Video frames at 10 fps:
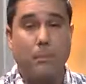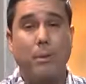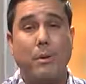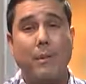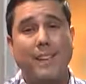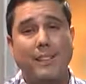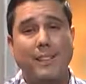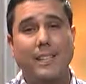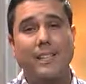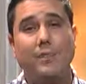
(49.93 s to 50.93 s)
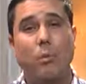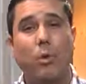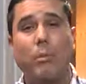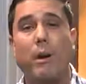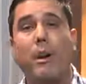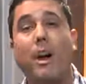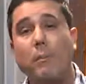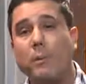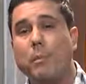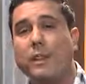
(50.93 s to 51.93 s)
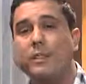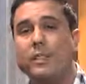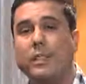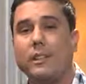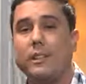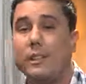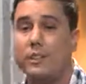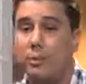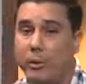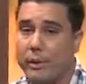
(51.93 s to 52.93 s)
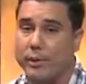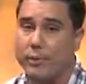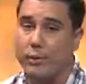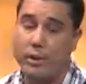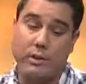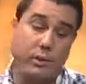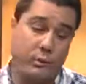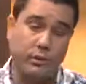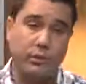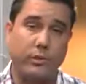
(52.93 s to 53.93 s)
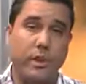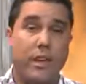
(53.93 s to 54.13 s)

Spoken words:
But mainly, it's more about optimizing the experience for our users.